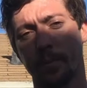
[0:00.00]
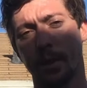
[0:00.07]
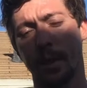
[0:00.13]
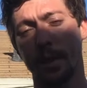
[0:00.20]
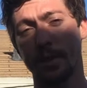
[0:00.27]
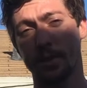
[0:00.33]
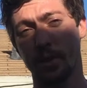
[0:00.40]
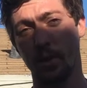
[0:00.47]

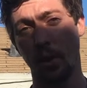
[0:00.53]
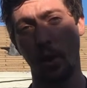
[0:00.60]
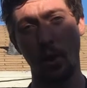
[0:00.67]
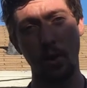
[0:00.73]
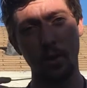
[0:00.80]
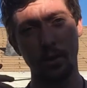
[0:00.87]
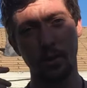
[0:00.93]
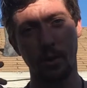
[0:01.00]
And it's in our
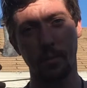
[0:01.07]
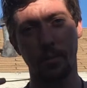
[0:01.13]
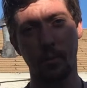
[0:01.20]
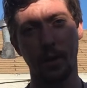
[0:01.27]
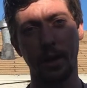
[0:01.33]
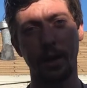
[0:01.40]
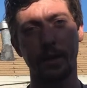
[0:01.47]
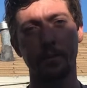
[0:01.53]
heart and our
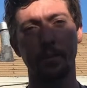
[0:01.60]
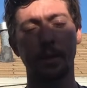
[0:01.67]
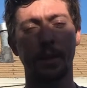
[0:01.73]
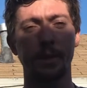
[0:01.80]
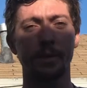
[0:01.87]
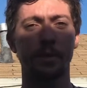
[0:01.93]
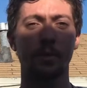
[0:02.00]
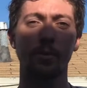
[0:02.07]
brain
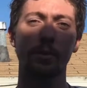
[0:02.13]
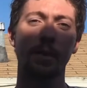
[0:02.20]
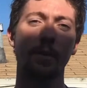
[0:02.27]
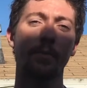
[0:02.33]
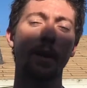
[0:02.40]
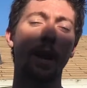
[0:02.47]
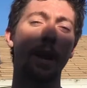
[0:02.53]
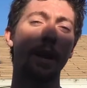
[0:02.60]
because those have
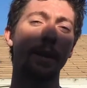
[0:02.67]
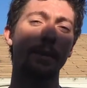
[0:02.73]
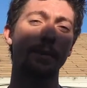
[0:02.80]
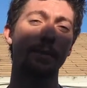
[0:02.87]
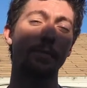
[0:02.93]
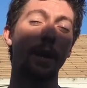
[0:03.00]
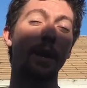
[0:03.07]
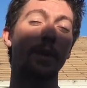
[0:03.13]
the
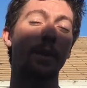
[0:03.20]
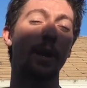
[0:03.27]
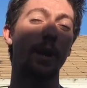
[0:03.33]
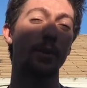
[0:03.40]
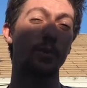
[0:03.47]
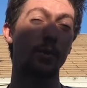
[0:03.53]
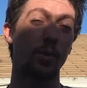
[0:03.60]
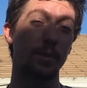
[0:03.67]
highest
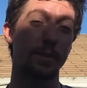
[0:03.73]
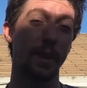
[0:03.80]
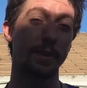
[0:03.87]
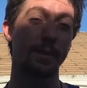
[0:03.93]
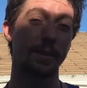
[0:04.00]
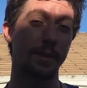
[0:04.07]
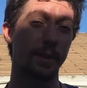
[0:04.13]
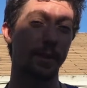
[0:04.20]
mitochondrial
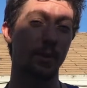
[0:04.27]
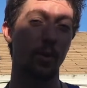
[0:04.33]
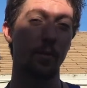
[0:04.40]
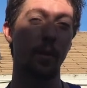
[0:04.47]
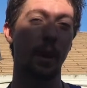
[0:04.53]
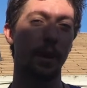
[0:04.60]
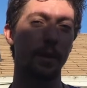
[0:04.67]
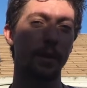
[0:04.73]
density in our
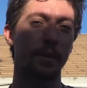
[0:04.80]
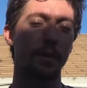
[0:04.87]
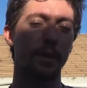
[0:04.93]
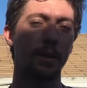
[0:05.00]
body.